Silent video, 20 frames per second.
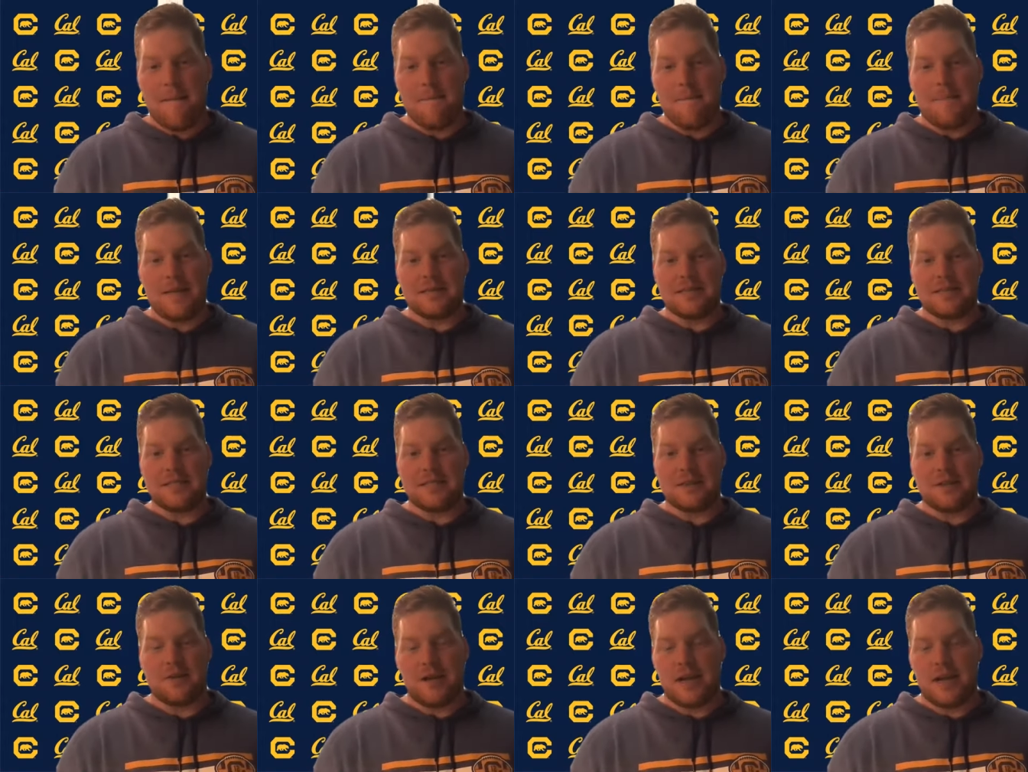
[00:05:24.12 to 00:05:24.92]
business
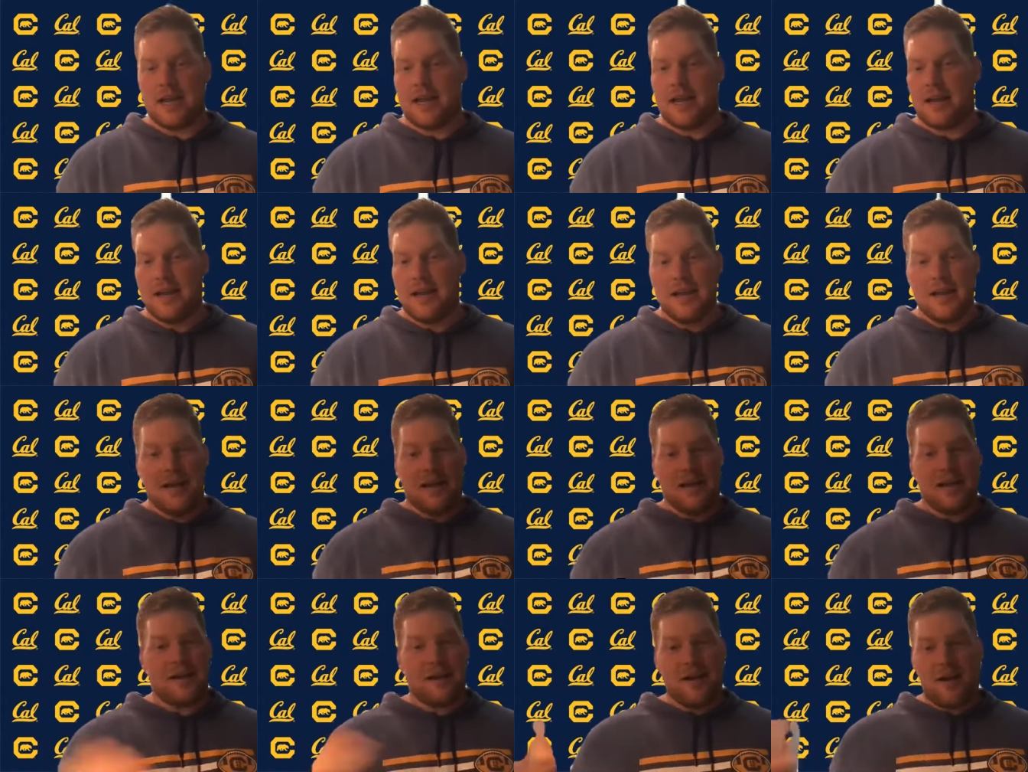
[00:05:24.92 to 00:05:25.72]
degree and
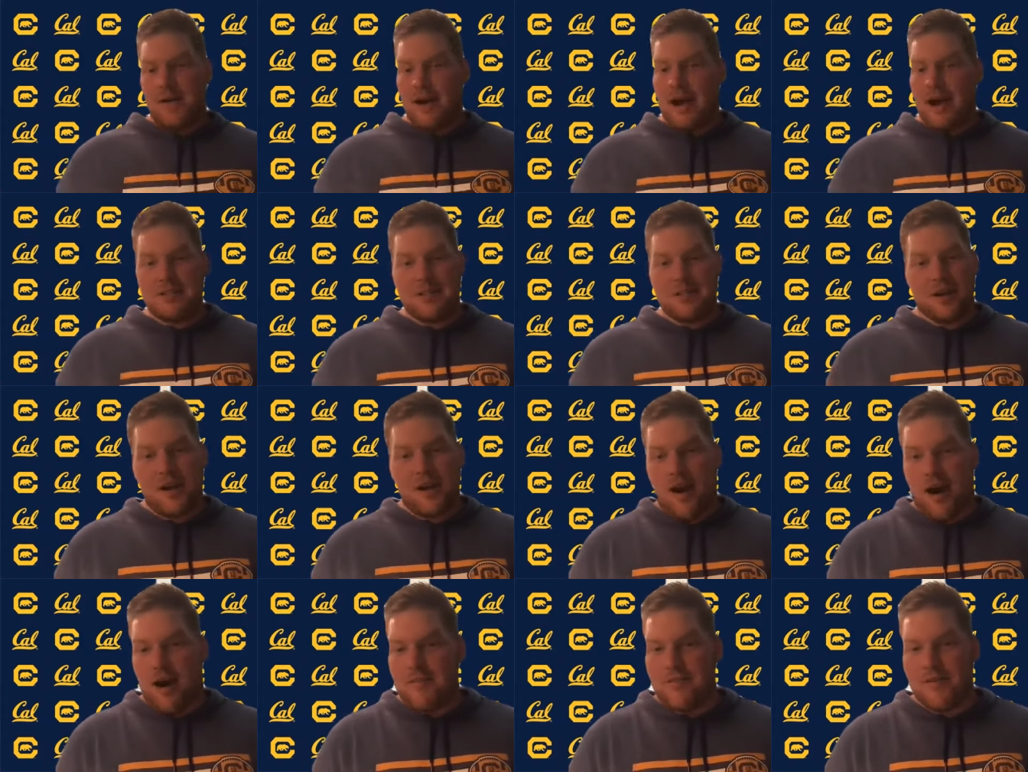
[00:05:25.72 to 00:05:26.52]
you know i took a
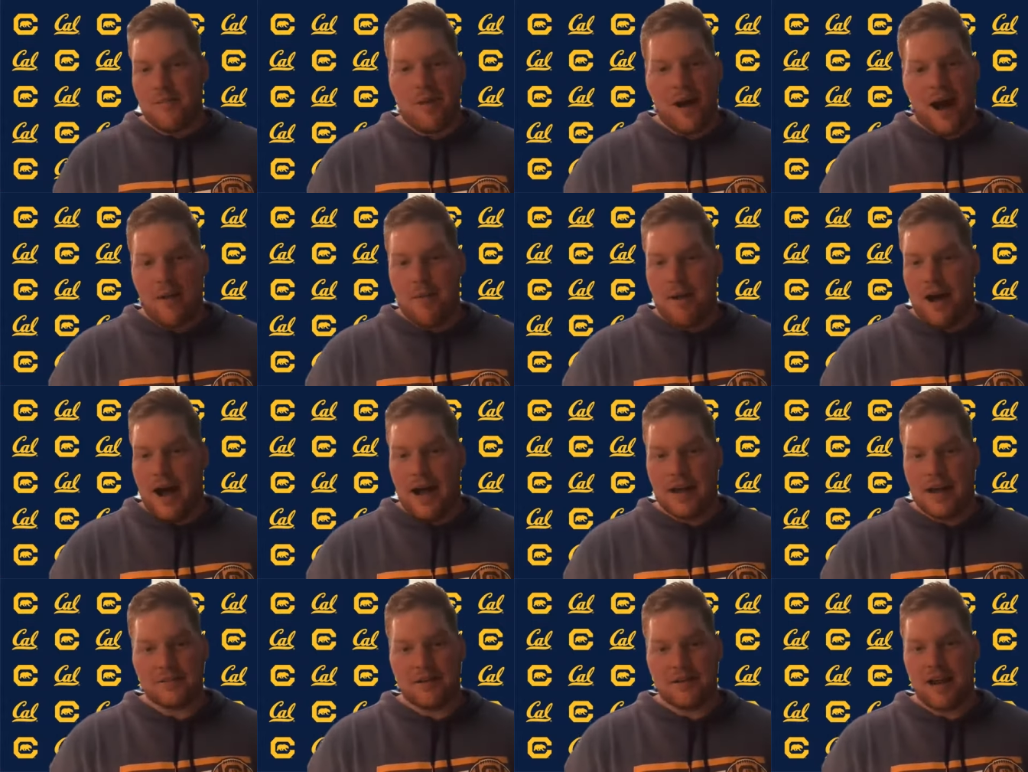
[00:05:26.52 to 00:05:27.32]
call from bob
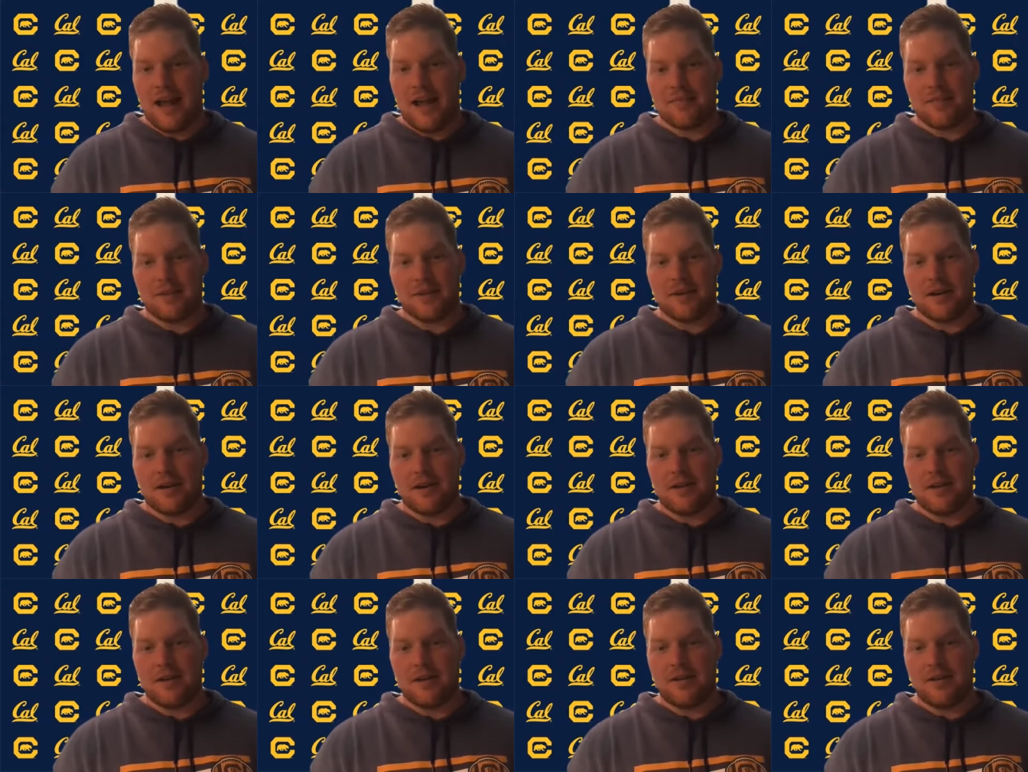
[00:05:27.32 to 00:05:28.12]
haas right after
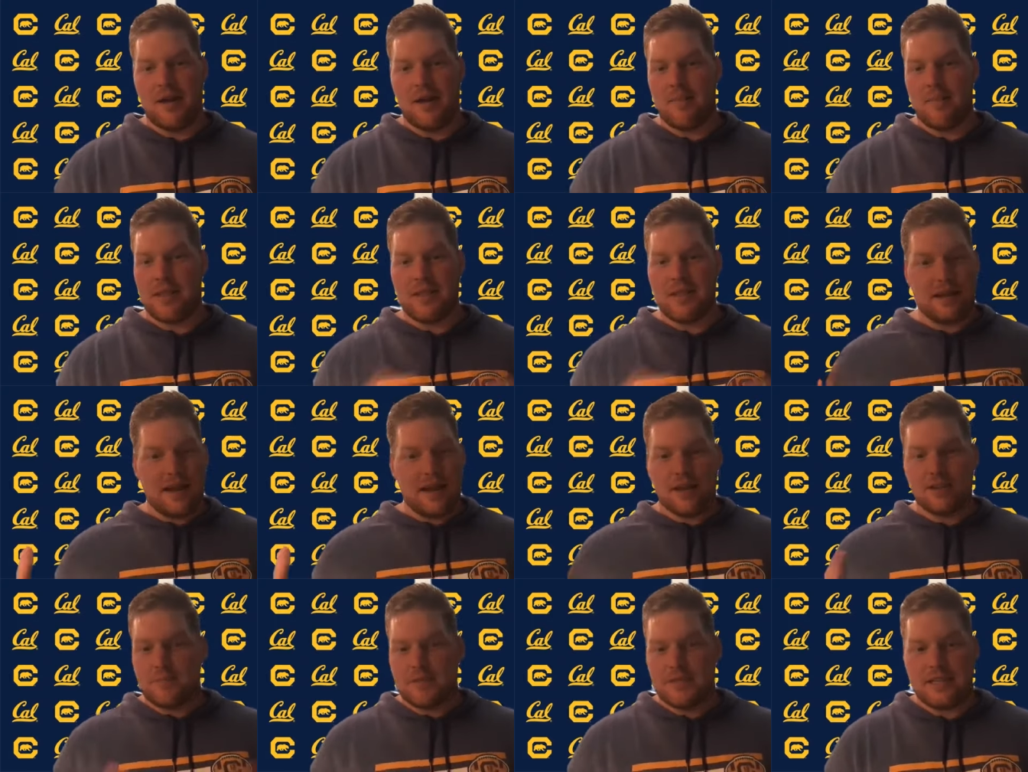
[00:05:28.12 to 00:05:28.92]
you know i made the
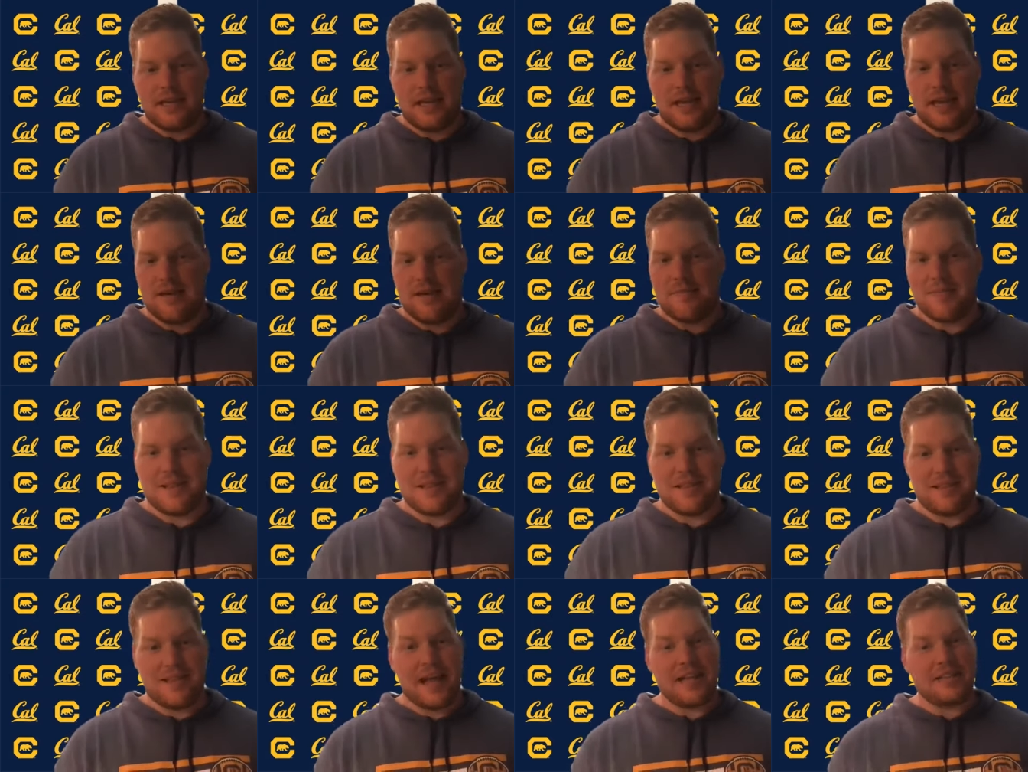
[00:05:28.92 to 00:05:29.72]
announcement to him and
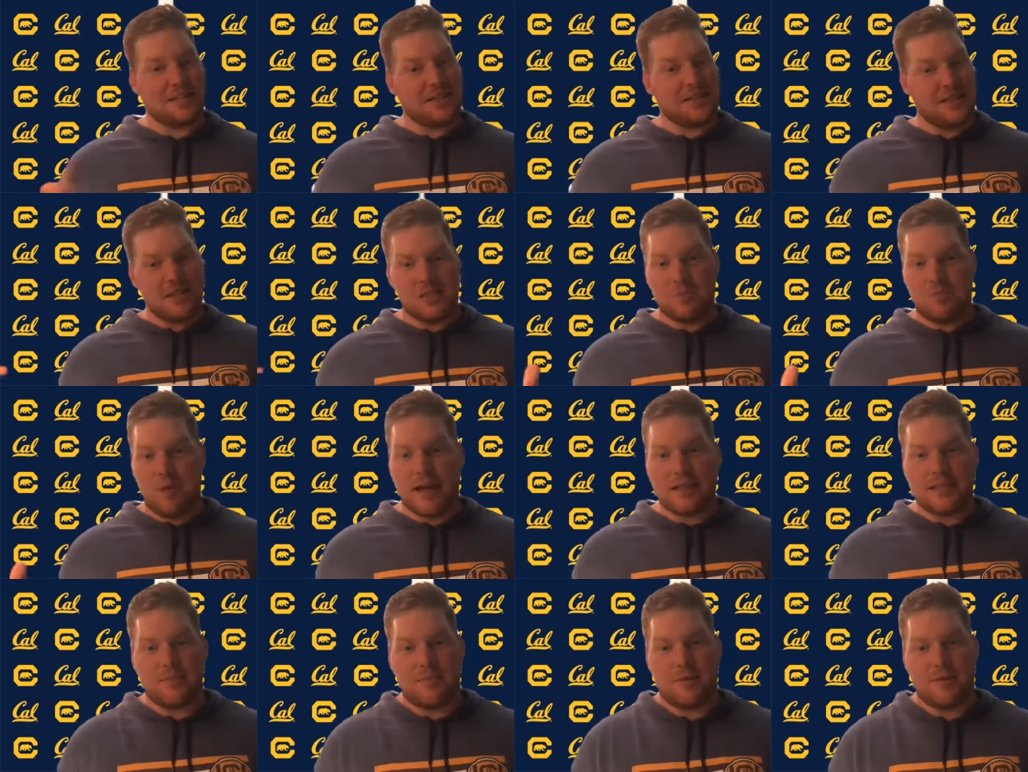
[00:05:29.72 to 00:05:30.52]
that's a good spot
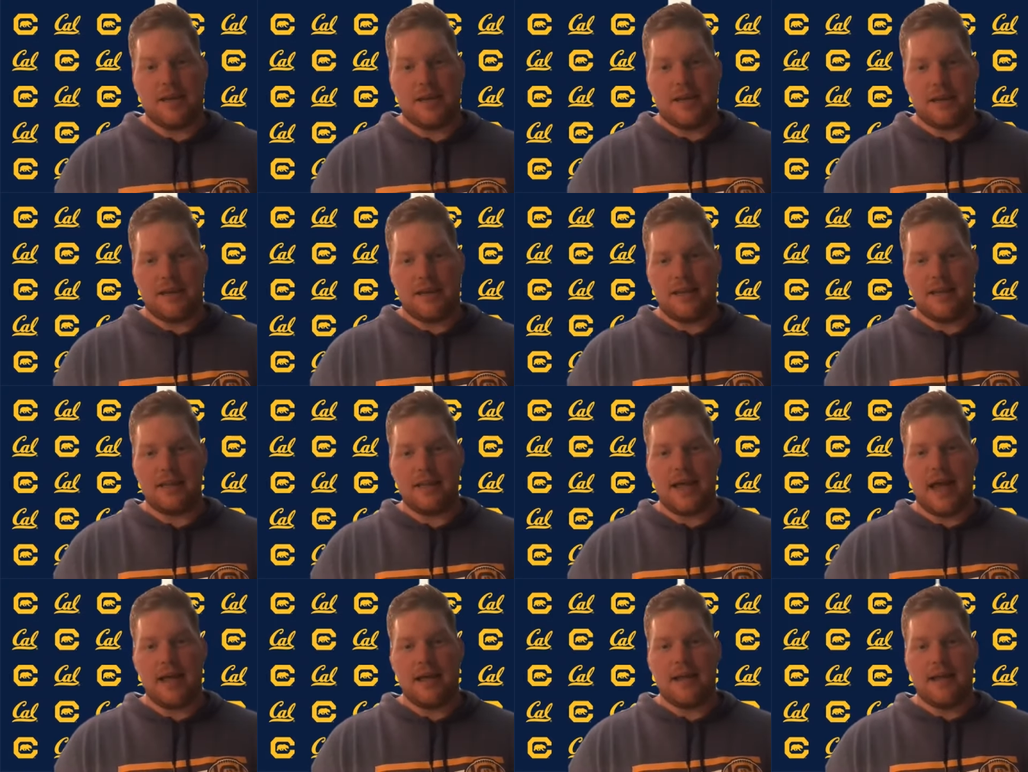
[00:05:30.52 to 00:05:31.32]
to be in and
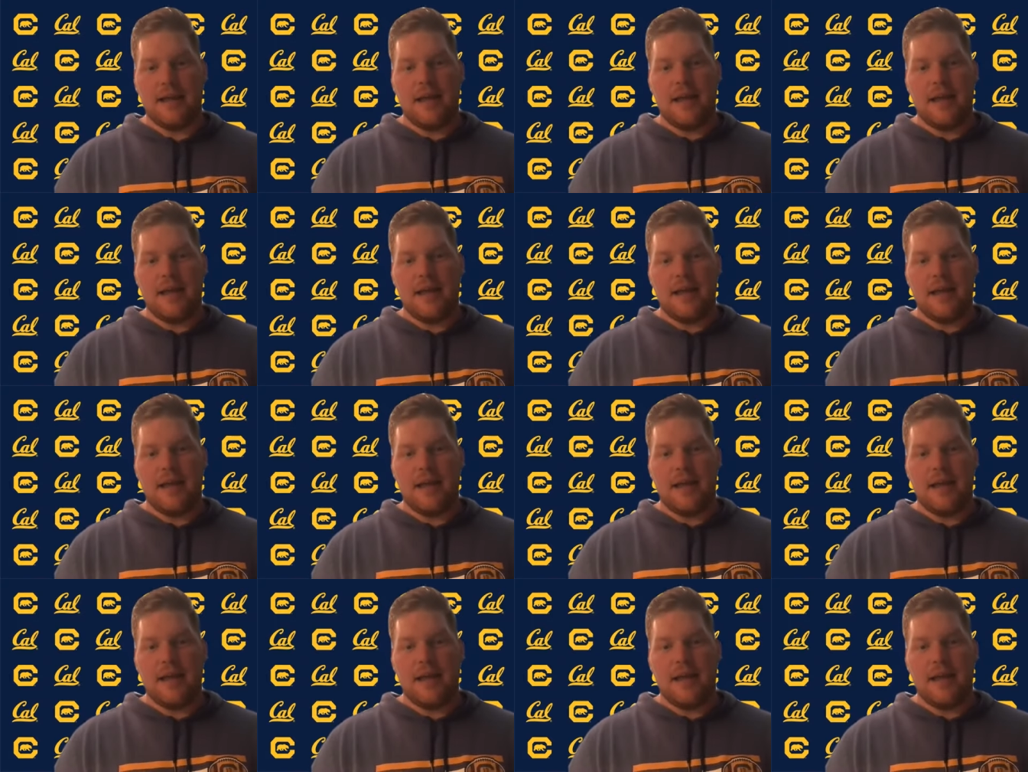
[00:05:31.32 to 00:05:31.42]
that